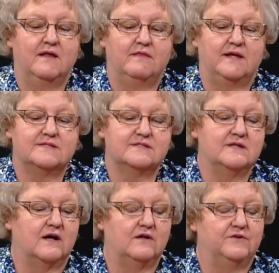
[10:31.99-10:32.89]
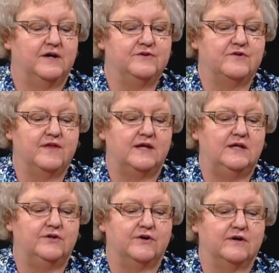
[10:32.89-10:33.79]
They snuggled under the
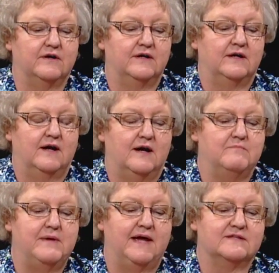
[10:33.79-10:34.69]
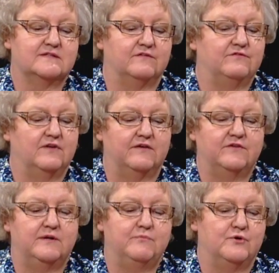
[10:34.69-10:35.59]
heater, a mass of
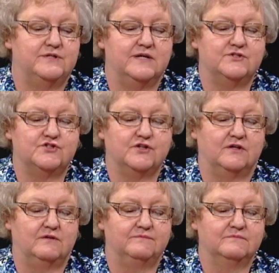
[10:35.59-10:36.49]
fluffy potential.